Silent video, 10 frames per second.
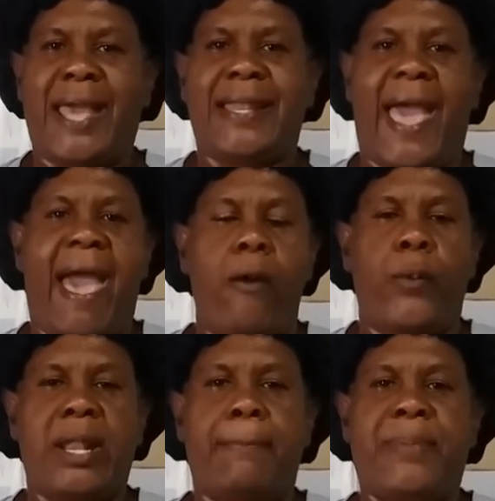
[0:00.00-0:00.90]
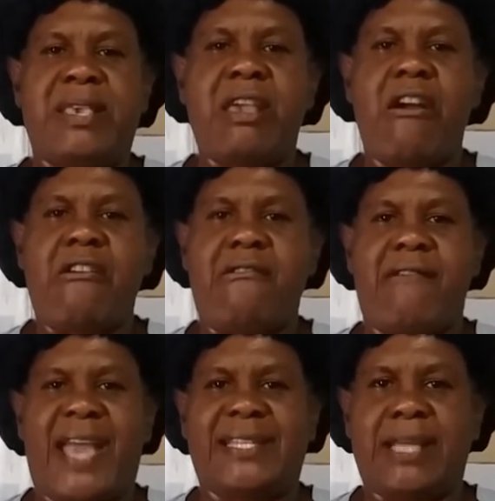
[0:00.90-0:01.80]
And I will be
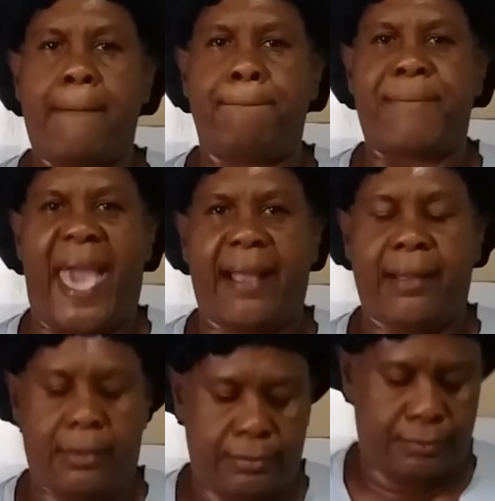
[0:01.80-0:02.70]
right back.